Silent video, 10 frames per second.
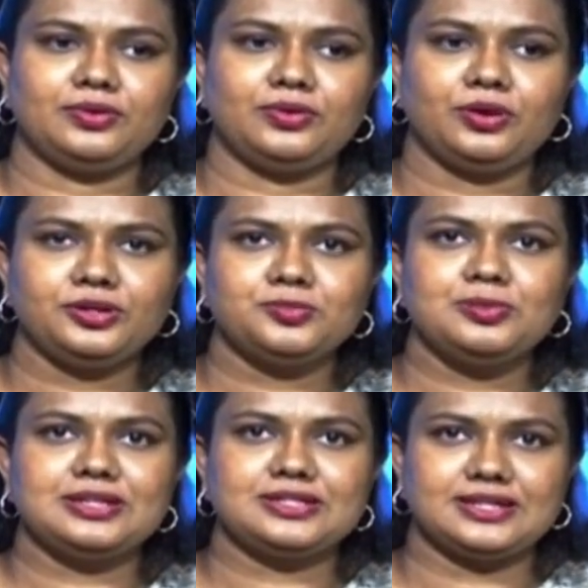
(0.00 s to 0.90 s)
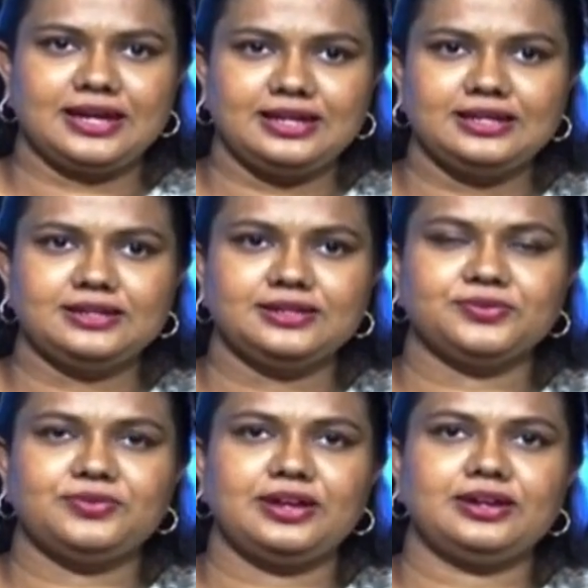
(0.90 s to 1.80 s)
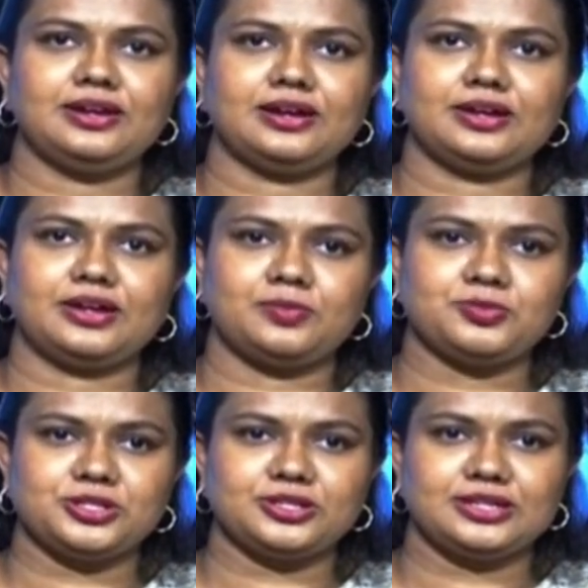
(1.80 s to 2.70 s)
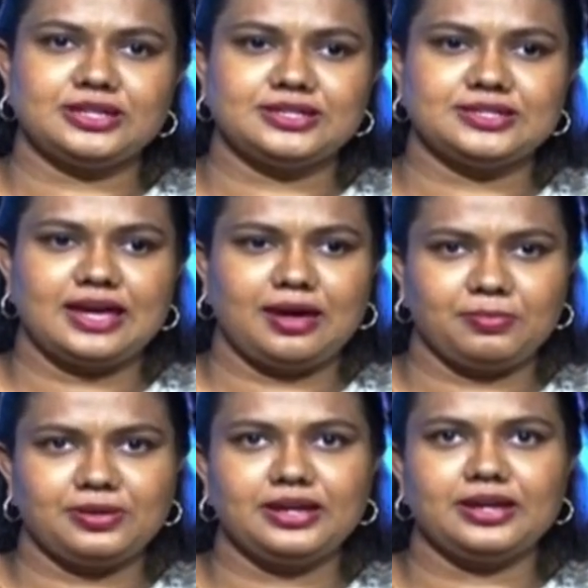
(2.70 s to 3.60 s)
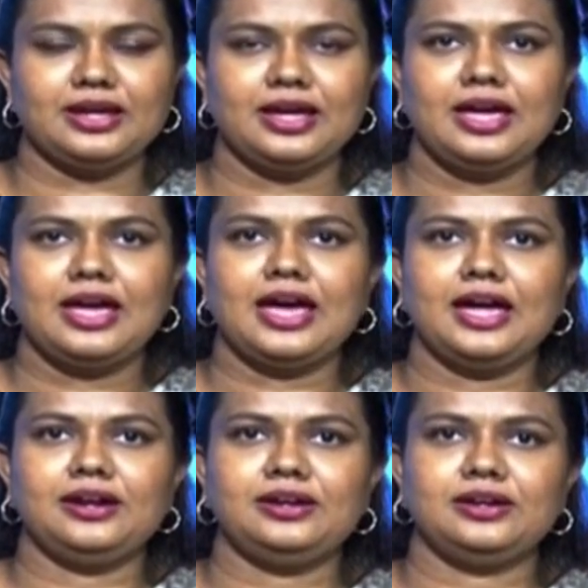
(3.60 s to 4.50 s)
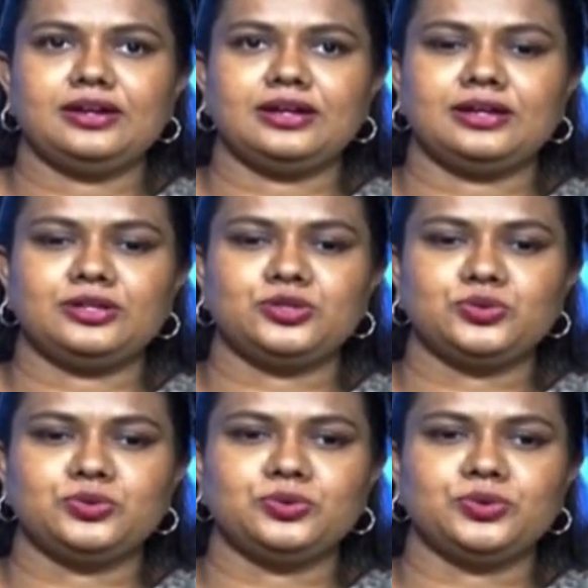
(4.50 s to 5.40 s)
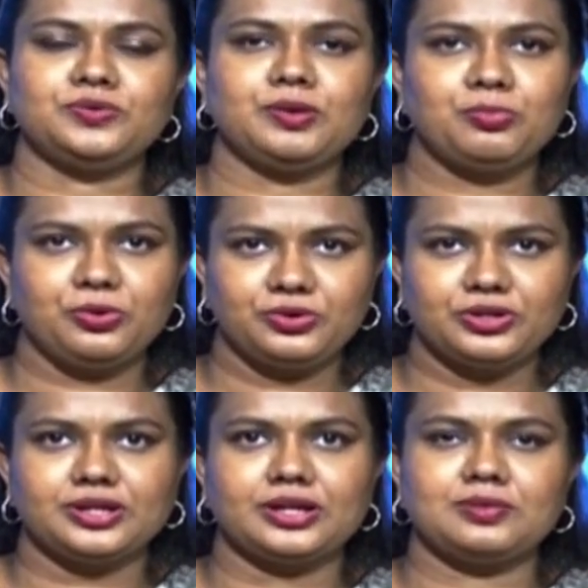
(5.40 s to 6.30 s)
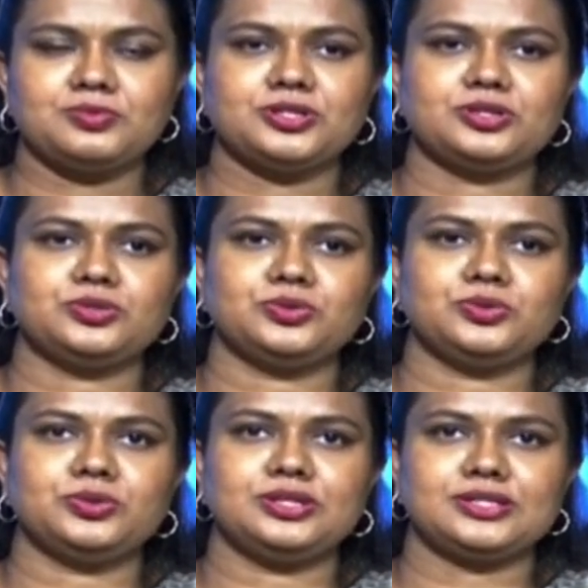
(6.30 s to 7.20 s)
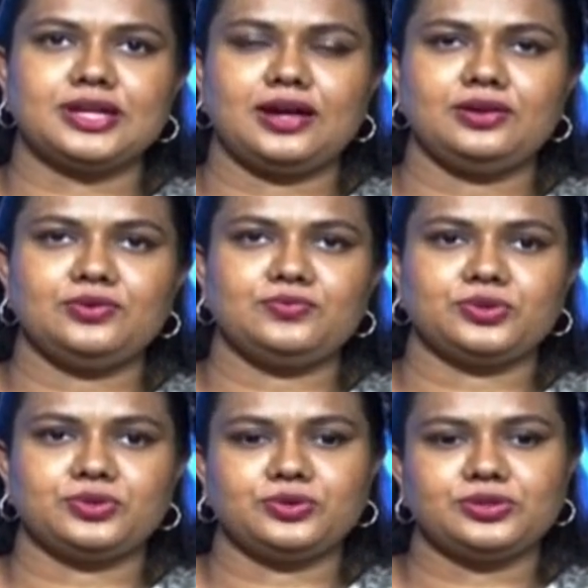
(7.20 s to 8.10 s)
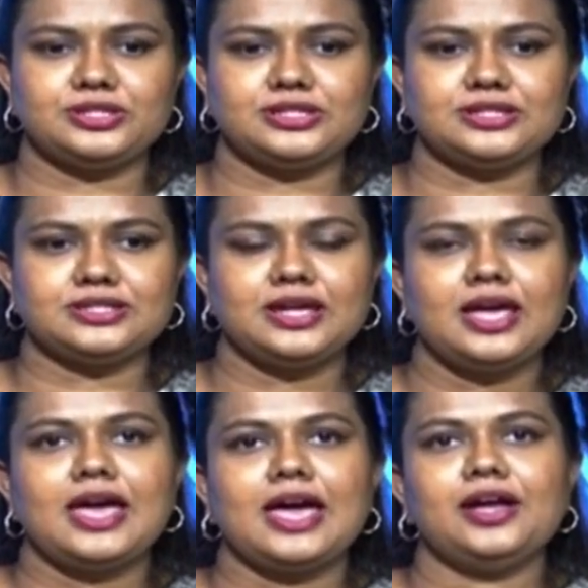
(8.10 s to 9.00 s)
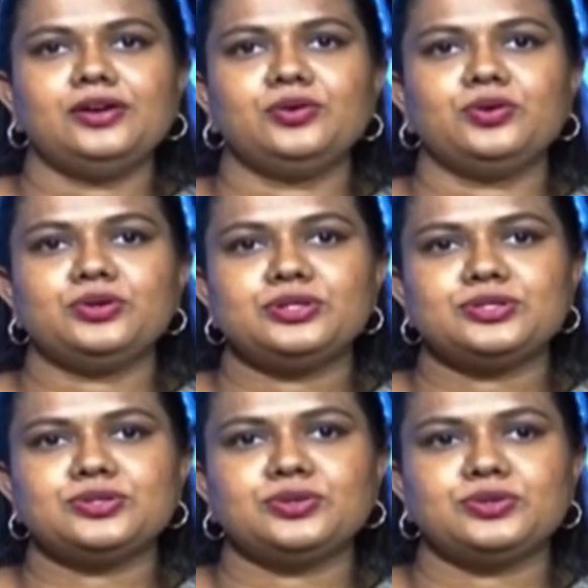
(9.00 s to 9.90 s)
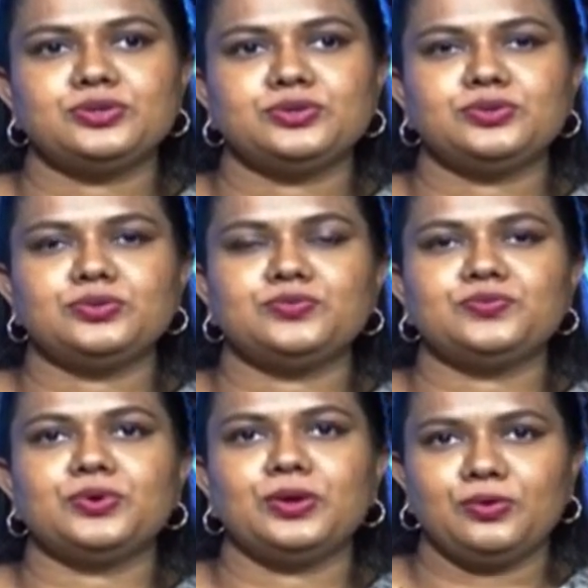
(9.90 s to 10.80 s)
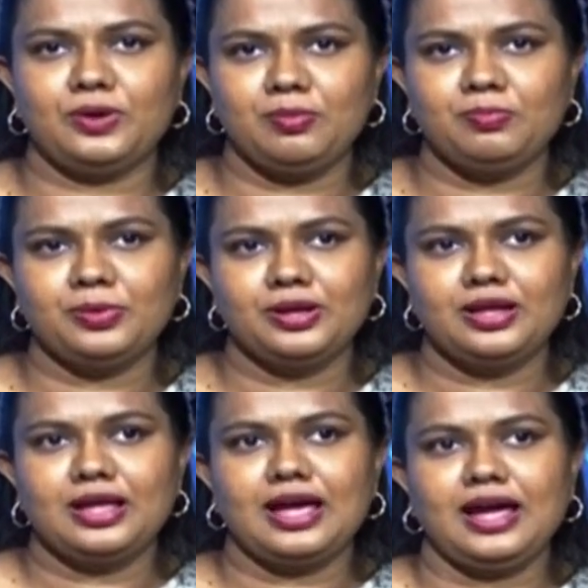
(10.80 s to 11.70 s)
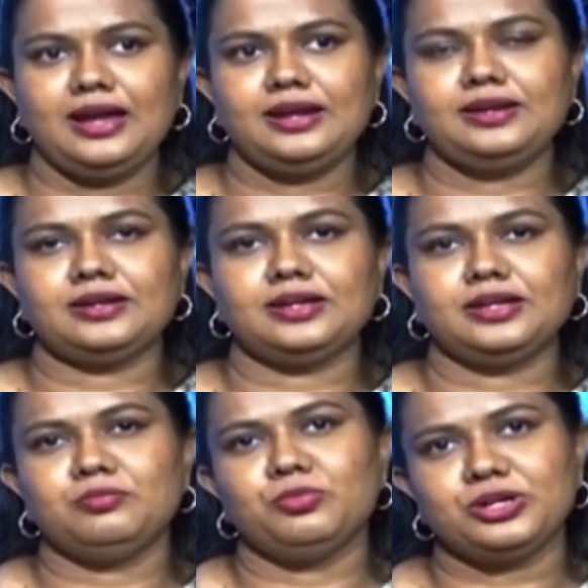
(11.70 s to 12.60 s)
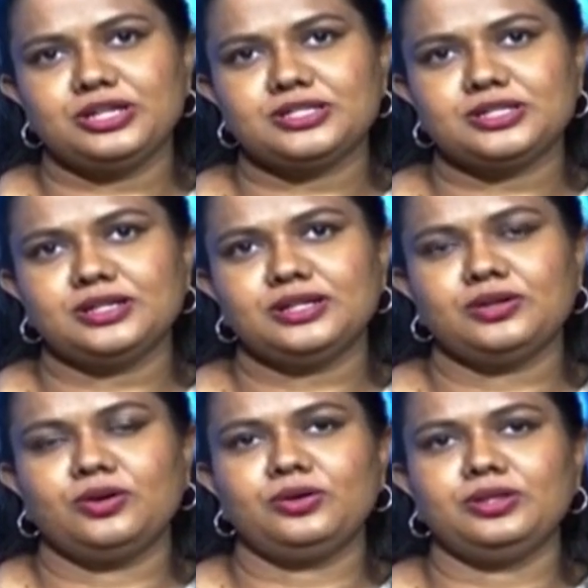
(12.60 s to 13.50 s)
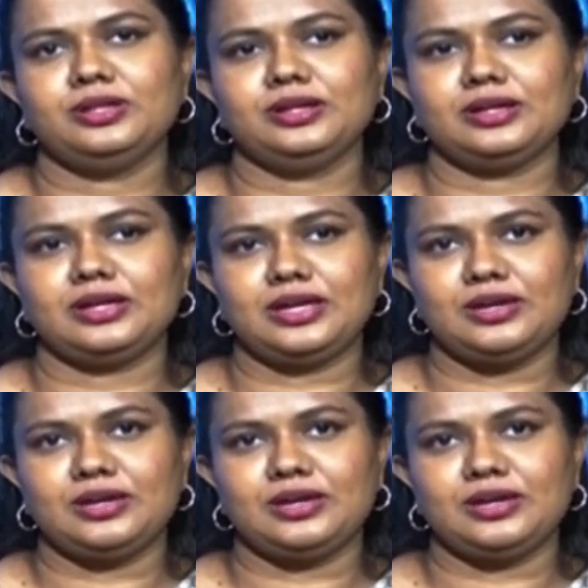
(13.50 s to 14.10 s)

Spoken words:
not be silent when corruption is happening, and to report corruption to these kind of authorities, and also to follow up and monitor on the